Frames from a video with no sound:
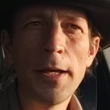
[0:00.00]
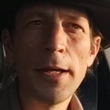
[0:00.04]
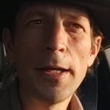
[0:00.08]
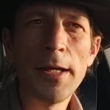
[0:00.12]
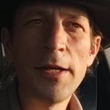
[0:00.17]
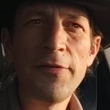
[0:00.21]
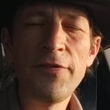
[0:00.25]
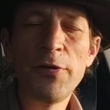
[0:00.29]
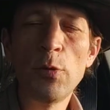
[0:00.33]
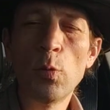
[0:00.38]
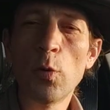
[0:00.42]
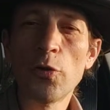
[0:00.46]

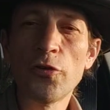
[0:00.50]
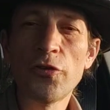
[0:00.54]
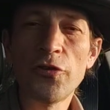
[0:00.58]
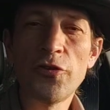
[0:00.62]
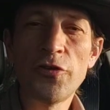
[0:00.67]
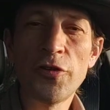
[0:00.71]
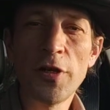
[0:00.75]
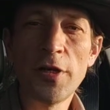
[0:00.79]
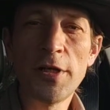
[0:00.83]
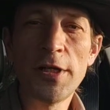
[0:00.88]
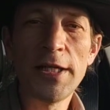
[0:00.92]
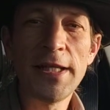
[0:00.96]
If you want to
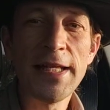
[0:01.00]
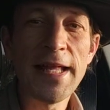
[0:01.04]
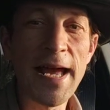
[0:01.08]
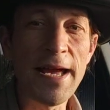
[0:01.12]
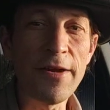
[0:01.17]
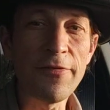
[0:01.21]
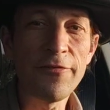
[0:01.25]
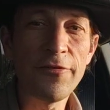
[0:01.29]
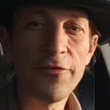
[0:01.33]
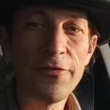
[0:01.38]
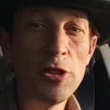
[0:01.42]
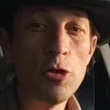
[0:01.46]
turn
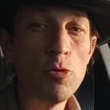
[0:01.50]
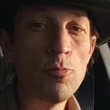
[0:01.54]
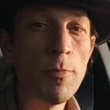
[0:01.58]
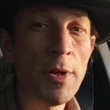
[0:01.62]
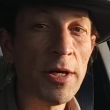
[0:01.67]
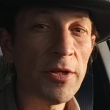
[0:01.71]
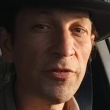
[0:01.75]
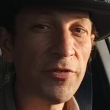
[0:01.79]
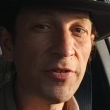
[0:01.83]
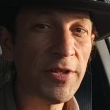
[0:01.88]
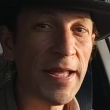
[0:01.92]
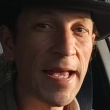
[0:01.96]
left, you
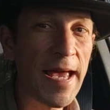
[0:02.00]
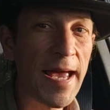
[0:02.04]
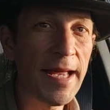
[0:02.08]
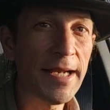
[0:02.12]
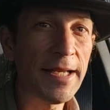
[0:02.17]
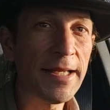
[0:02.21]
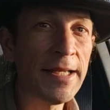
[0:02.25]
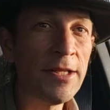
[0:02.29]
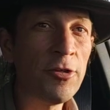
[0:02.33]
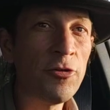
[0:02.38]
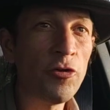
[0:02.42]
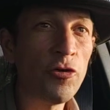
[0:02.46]
must get
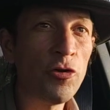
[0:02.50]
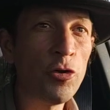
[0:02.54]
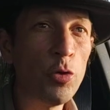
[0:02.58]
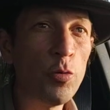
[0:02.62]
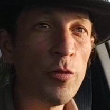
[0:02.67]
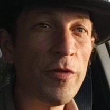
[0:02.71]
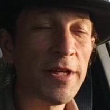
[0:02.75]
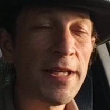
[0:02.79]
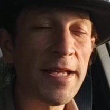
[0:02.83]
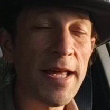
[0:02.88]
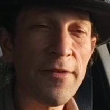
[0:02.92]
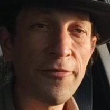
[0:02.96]
into
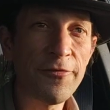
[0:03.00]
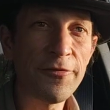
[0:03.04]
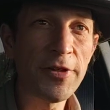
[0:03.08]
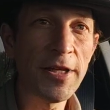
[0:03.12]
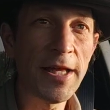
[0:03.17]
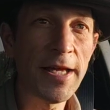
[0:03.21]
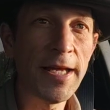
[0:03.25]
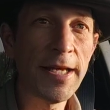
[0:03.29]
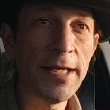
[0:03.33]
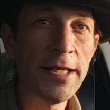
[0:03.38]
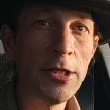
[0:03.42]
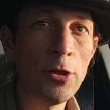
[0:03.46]
the left
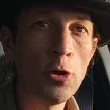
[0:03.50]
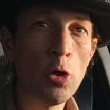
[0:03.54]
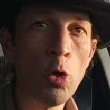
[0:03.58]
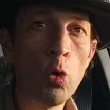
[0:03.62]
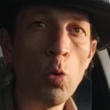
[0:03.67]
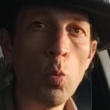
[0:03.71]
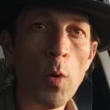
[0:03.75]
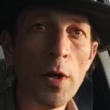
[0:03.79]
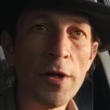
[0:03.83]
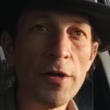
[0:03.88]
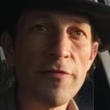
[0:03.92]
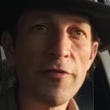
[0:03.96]
lane
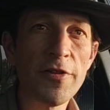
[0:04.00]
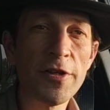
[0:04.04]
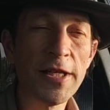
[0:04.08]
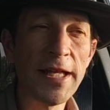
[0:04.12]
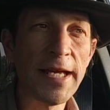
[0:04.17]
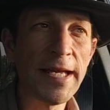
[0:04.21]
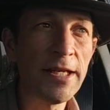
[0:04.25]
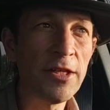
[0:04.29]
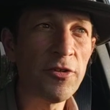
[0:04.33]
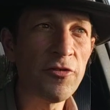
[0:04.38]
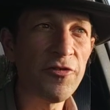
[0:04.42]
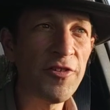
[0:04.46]
or one of the
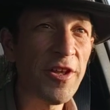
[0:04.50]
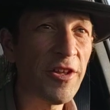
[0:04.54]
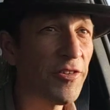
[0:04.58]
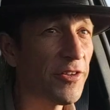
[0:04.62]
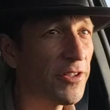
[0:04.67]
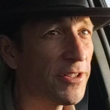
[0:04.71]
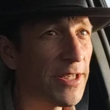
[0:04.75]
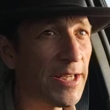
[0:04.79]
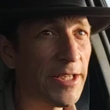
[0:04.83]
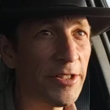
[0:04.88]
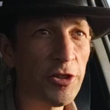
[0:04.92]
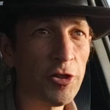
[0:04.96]
lanes
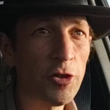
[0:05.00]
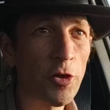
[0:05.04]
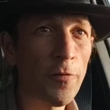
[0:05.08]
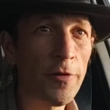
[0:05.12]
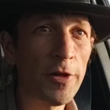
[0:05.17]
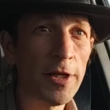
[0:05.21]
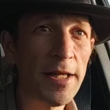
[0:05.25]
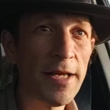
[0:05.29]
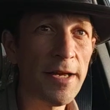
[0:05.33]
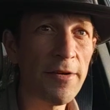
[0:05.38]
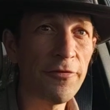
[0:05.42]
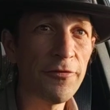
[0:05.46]
designated on
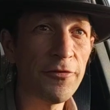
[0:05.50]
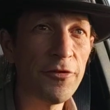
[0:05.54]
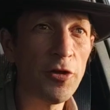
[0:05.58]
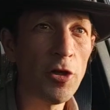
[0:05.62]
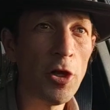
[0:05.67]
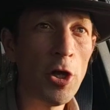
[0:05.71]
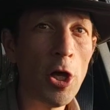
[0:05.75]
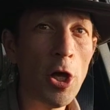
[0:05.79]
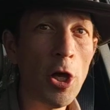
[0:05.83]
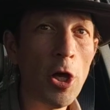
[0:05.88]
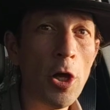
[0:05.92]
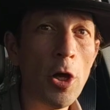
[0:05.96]
the left
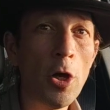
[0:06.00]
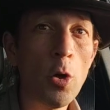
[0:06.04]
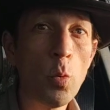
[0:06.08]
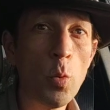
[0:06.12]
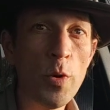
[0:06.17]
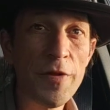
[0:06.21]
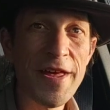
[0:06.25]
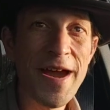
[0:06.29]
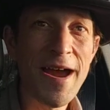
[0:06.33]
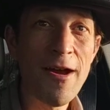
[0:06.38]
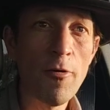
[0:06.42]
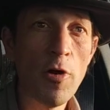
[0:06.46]

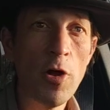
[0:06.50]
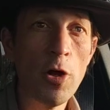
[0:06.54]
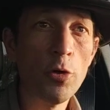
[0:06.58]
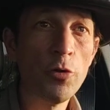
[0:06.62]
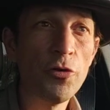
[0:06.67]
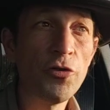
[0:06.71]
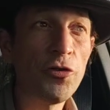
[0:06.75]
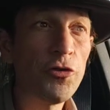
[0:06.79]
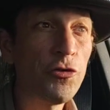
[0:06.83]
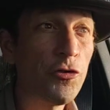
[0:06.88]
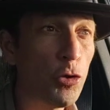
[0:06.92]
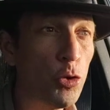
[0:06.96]
with
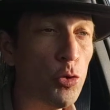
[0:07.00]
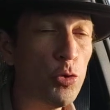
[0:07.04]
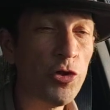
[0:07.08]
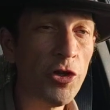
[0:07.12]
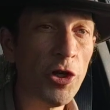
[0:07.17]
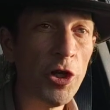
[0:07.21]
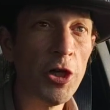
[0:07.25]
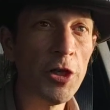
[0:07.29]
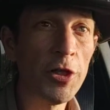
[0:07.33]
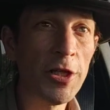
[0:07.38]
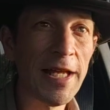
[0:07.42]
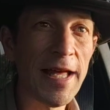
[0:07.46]
arrows to
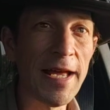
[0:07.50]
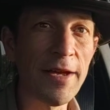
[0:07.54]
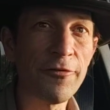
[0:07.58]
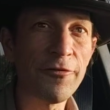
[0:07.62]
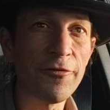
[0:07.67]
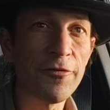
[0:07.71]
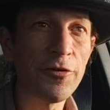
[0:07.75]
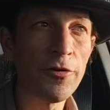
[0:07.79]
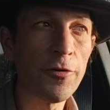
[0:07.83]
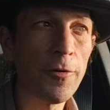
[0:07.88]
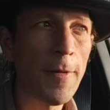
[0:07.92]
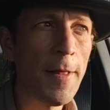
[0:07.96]
turn
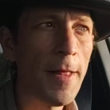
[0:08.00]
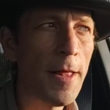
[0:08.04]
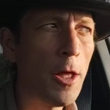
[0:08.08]
left.